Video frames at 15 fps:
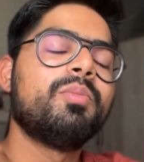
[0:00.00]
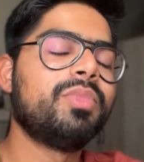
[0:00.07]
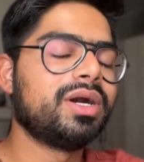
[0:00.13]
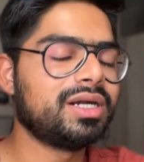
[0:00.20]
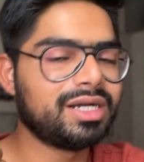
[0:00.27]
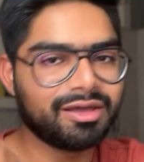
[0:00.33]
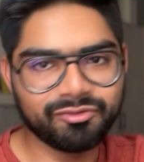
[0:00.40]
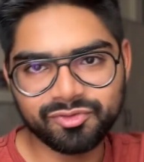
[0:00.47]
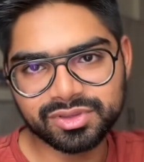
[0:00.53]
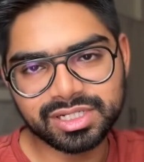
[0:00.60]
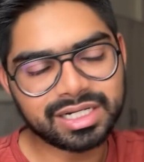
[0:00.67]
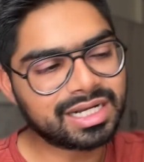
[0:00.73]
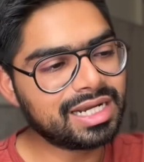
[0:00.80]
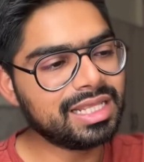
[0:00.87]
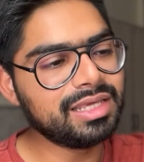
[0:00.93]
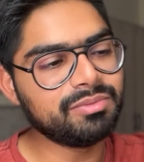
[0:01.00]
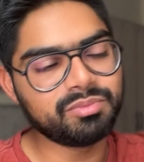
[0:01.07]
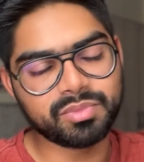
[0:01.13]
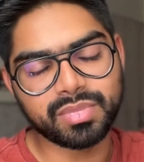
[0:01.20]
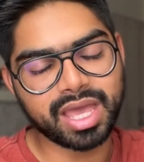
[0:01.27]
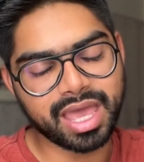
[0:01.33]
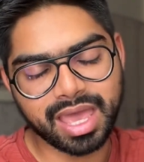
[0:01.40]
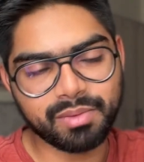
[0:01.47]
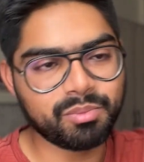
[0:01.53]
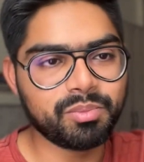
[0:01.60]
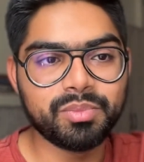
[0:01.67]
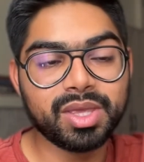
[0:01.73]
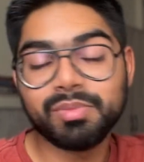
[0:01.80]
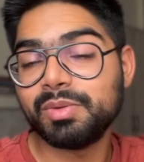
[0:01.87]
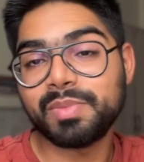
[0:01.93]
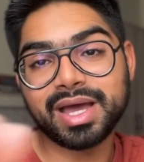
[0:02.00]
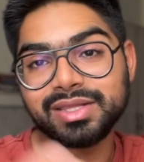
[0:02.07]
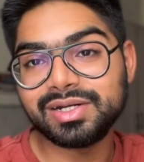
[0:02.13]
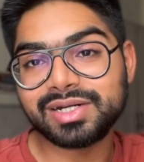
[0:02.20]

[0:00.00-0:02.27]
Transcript: but definitely, eh, maybe by